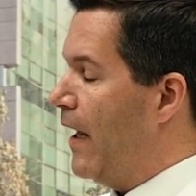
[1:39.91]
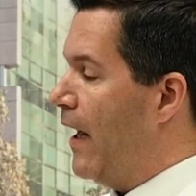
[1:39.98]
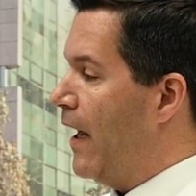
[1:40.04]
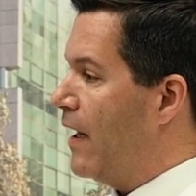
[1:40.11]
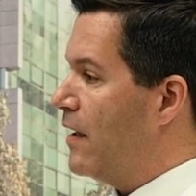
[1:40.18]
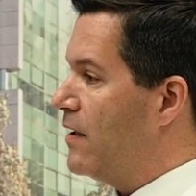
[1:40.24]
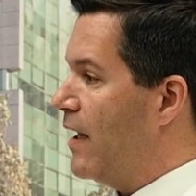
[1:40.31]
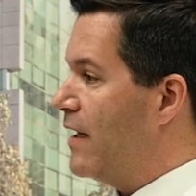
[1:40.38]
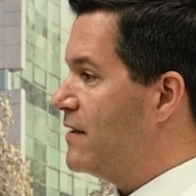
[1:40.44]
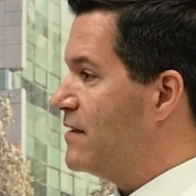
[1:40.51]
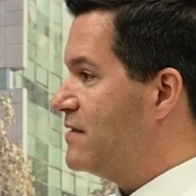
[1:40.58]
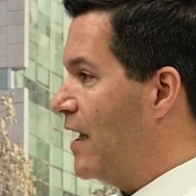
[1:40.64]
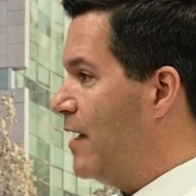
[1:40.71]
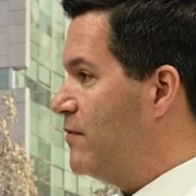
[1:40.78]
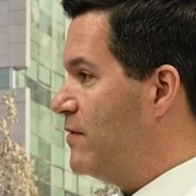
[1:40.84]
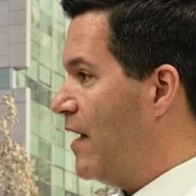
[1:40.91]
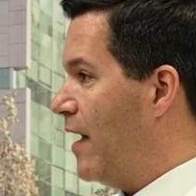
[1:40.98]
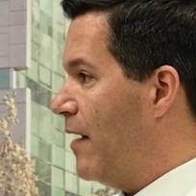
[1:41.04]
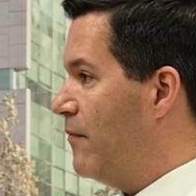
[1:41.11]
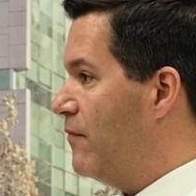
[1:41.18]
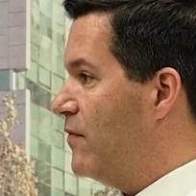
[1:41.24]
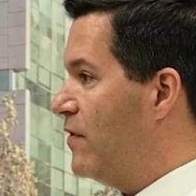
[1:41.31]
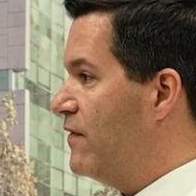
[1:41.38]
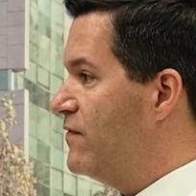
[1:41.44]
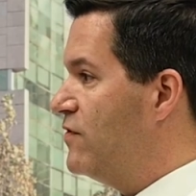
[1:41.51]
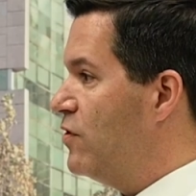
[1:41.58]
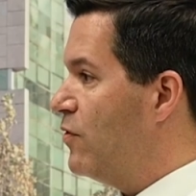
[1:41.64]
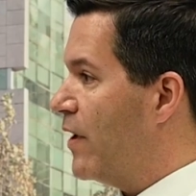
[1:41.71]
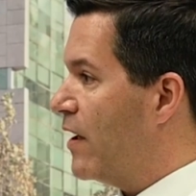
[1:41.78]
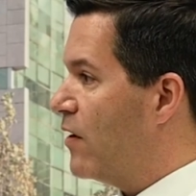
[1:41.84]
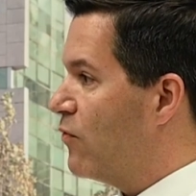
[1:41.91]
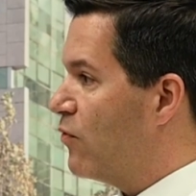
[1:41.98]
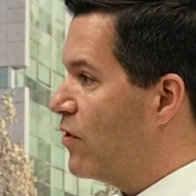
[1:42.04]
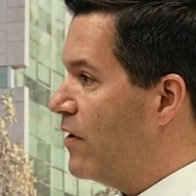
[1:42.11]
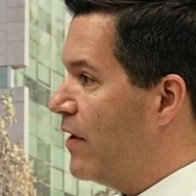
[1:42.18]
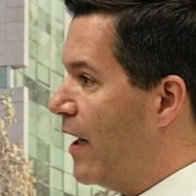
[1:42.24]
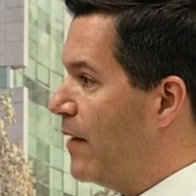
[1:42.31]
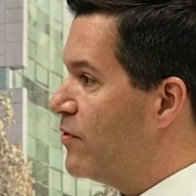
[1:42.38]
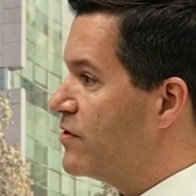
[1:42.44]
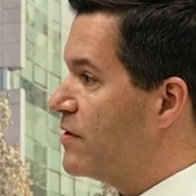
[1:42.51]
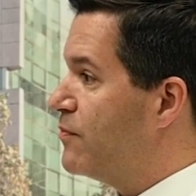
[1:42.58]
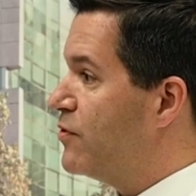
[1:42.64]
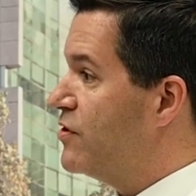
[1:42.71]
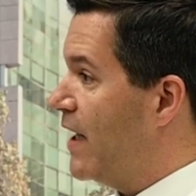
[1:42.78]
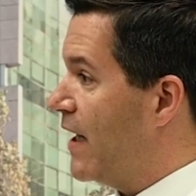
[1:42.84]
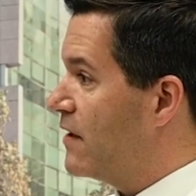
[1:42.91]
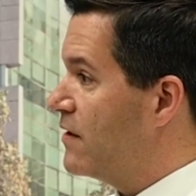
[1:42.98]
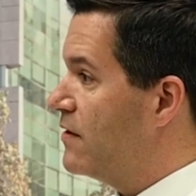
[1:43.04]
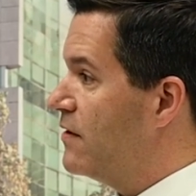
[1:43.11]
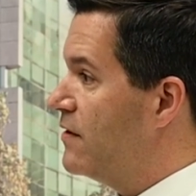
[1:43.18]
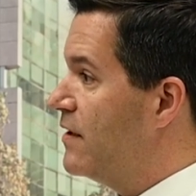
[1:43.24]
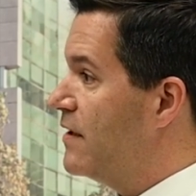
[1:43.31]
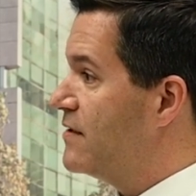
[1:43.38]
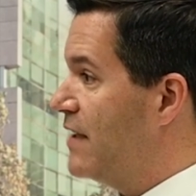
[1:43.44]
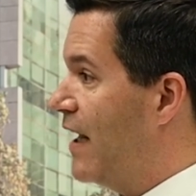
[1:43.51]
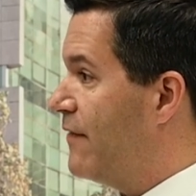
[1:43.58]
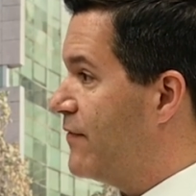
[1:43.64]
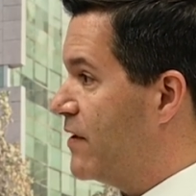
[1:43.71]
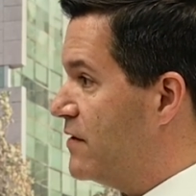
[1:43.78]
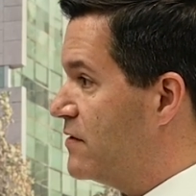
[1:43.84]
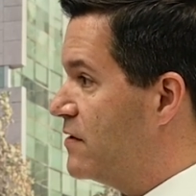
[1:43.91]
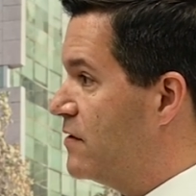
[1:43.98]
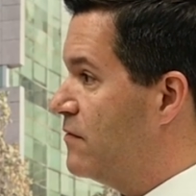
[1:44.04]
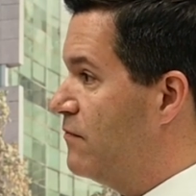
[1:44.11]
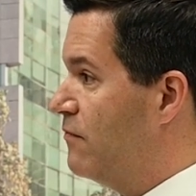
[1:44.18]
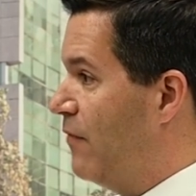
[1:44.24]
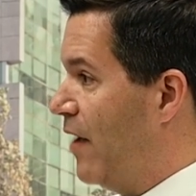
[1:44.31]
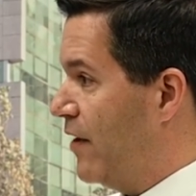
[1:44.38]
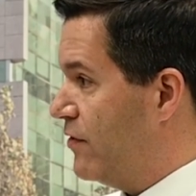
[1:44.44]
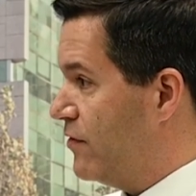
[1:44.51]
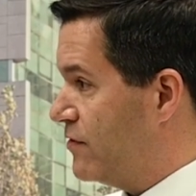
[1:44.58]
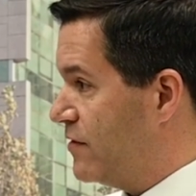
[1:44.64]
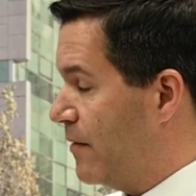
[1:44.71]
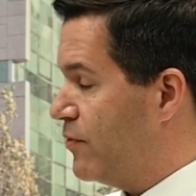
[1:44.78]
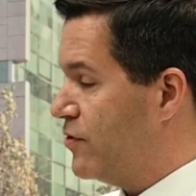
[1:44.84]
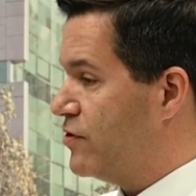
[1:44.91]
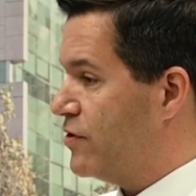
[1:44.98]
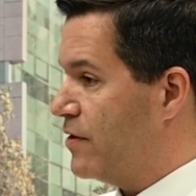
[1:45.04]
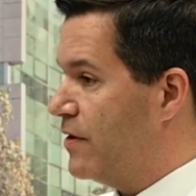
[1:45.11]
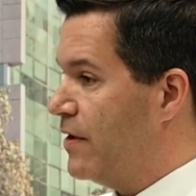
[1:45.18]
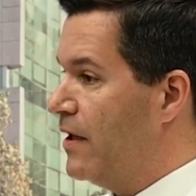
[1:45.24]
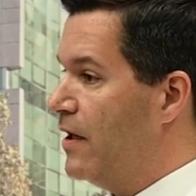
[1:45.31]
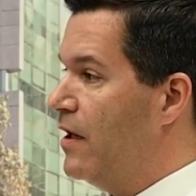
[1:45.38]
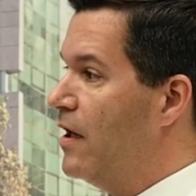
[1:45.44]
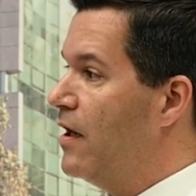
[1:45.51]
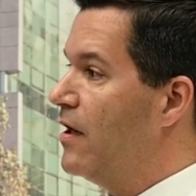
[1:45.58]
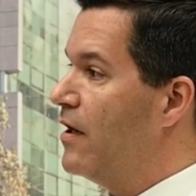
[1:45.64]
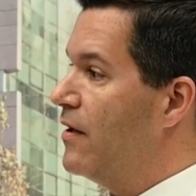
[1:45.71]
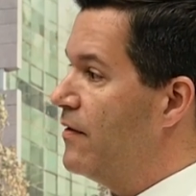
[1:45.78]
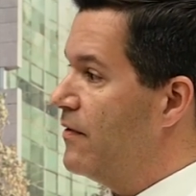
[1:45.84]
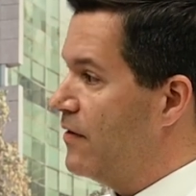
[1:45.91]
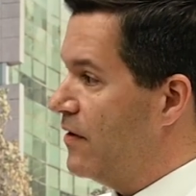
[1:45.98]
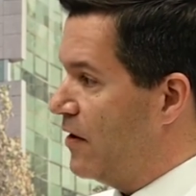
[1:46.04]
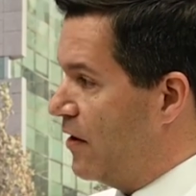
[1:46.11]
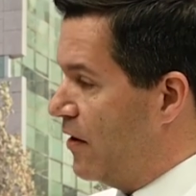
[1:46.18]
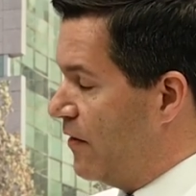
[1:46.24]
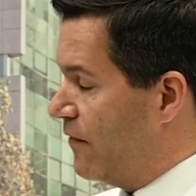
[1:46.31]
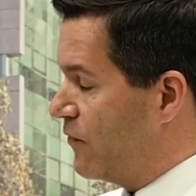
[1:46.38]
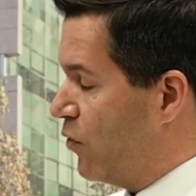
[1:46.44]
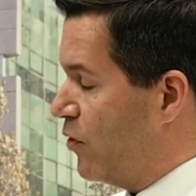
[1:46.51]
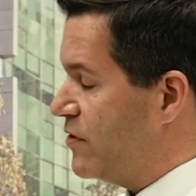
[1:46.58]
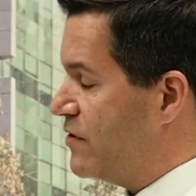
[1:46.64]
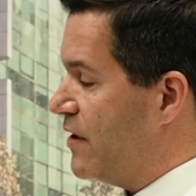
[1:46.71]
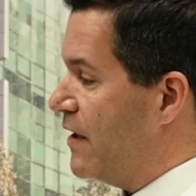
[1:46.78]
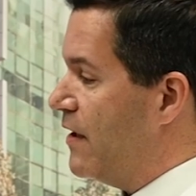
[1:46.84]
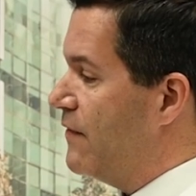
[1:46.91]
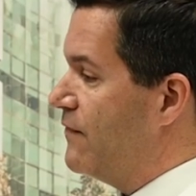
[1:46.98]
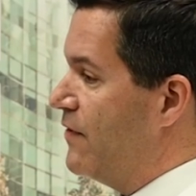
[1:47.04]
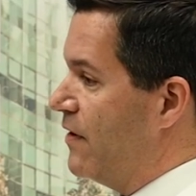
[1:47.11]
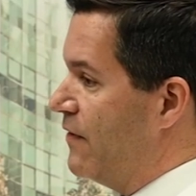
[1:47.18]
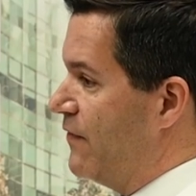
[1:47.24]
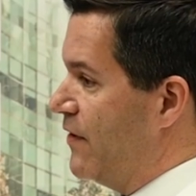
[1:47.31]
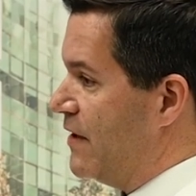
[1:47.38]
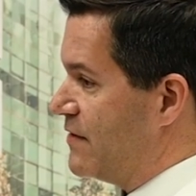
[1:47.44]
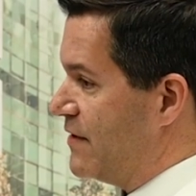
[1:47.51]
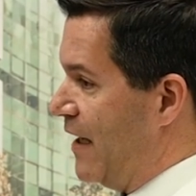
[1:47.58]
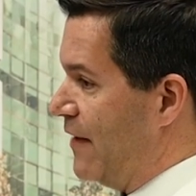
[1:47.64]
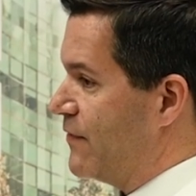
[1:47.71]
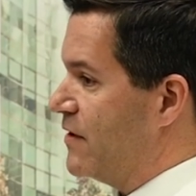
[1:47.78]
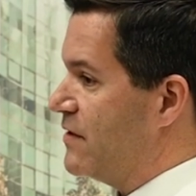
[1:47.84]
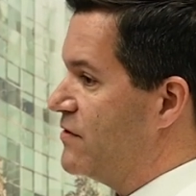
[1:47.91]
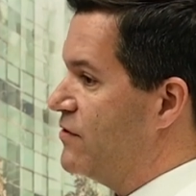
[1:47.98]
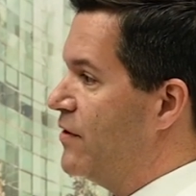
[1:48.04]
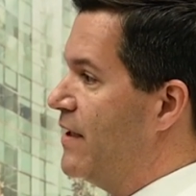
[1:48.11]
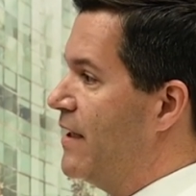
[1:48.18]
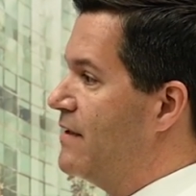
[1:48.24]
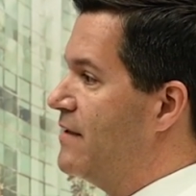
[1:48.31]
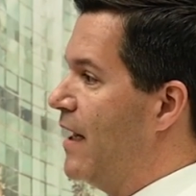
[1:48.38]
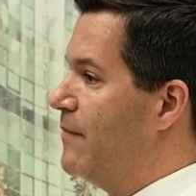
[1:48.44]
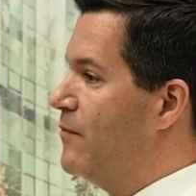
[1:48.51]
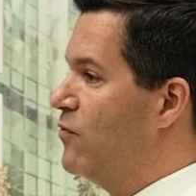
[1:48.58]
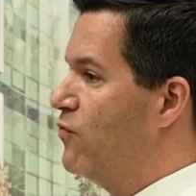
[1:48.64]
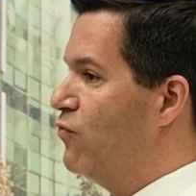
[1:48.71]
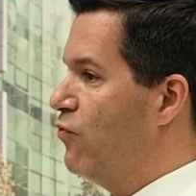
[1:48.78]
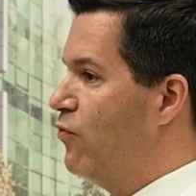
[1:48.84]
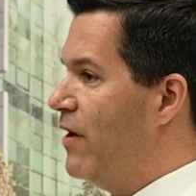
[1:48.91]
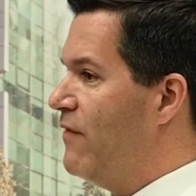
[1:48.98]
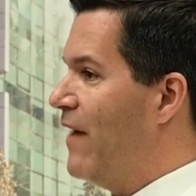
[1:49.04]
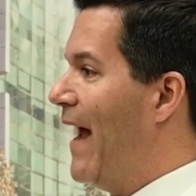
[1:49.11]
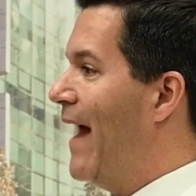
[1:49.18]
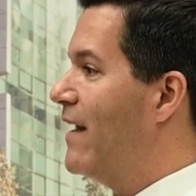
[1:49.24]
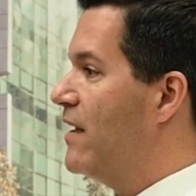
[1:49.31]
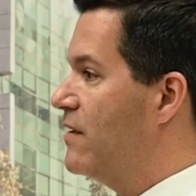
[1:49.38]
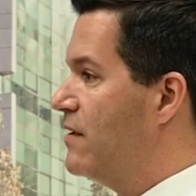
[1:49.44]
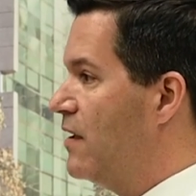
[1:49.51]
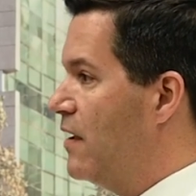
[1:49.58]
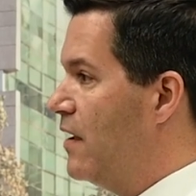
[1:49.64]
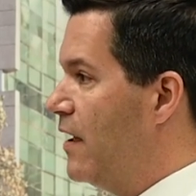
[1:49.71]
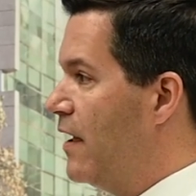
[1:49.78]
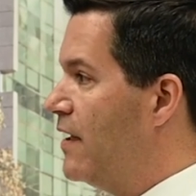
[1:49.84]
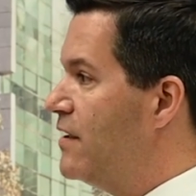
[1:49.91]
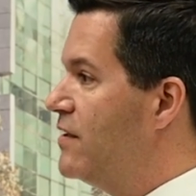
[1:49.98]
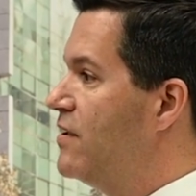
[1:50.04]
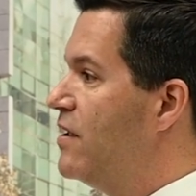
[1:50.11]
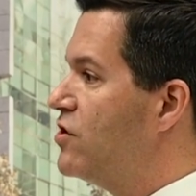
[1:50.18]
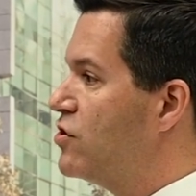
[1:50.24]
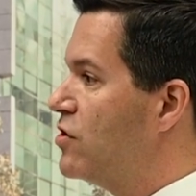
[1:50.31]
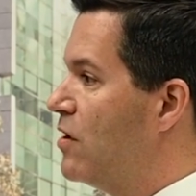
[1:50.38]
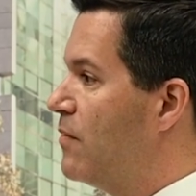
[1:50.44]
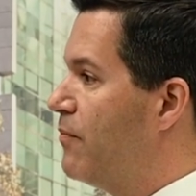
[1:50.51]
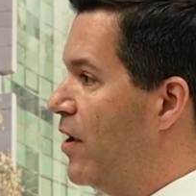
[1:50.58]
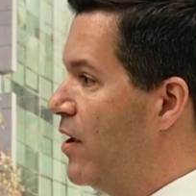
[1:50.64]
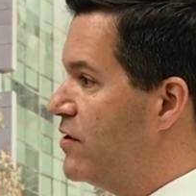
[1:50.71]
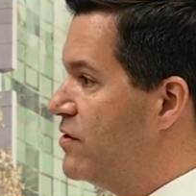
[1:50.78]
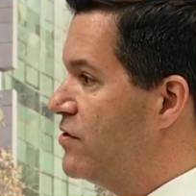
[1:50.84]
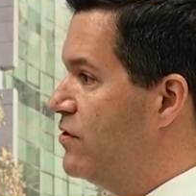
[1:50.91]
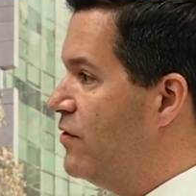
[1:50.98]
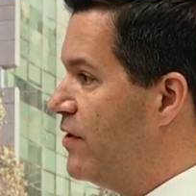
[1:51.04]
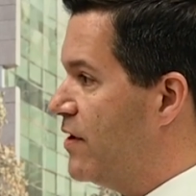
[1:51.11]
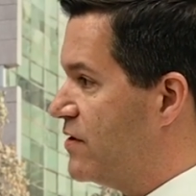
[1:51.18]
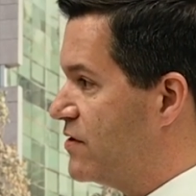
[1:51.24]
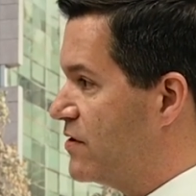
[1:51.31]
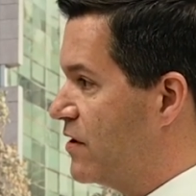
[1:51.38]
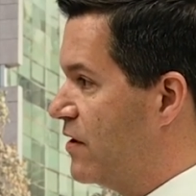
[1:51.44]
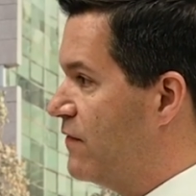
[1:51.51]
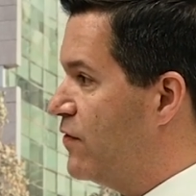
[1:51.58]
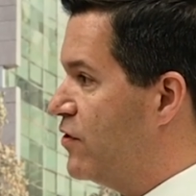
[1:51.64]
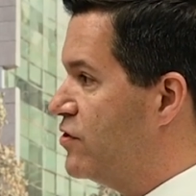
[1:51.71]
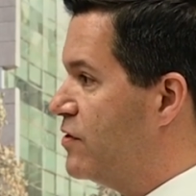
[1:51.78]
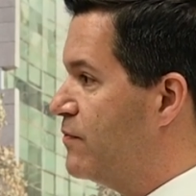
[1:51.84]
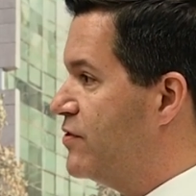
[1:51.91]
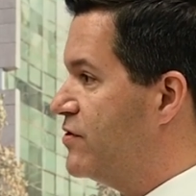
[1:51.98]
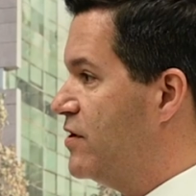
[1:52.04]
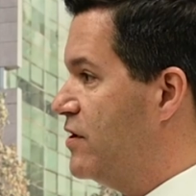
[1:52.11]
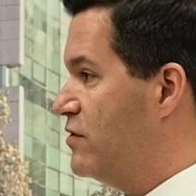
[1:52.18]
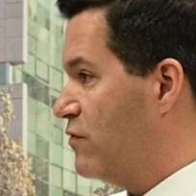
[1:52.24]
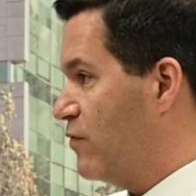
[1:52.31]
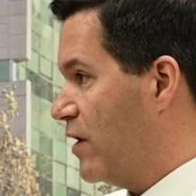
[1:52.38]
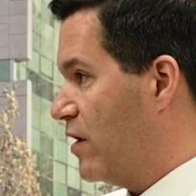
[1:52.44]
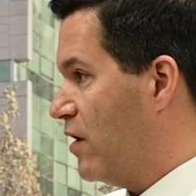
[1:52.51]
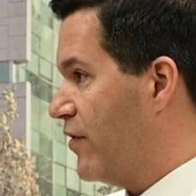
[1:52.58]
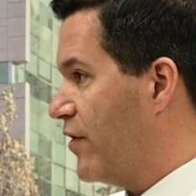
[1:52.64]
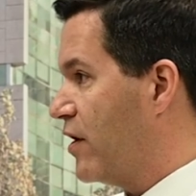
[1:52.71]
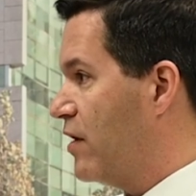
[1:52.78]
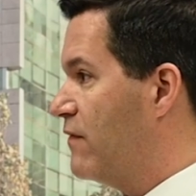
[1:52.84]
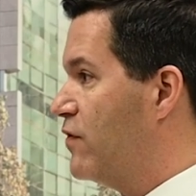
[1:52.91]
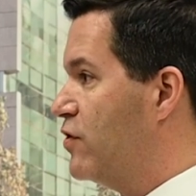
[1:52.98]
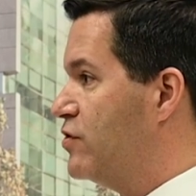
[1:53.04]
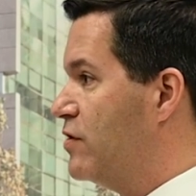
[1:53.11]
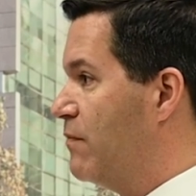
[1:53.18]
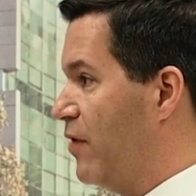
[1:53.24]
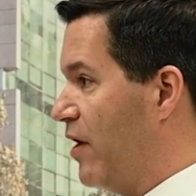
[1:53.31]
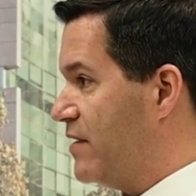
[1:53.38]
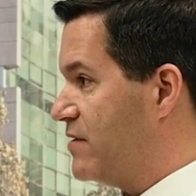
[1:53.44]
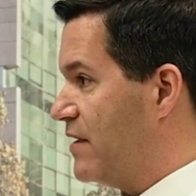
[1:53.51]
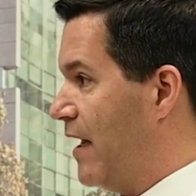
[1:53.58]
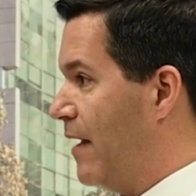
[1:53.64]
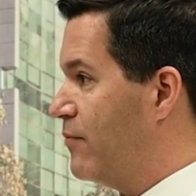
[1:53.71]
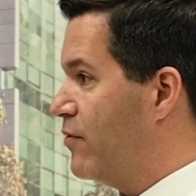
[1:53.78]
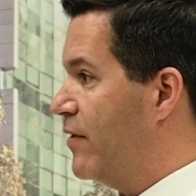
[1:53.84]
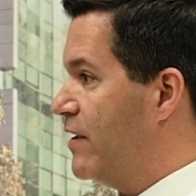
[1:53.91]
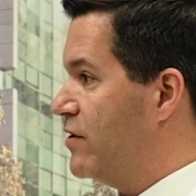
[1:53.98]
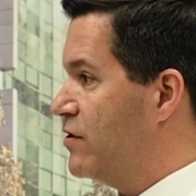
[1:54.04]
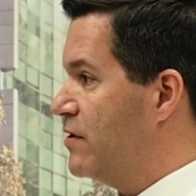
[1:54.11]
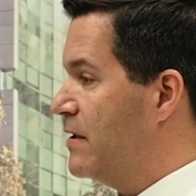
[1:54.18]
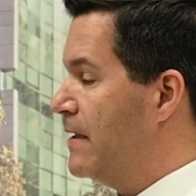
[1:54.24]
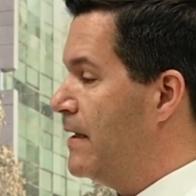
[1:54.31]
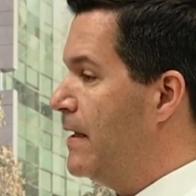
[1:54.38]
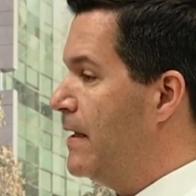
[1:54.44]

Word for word: And at the same time of doing, we're able to protect the esophagus and monitor temperature, very important uh, of course, the, of, of the esophagus during that time. And we've added an additional part to this convergent procedure, and we call it the convergent plus operation,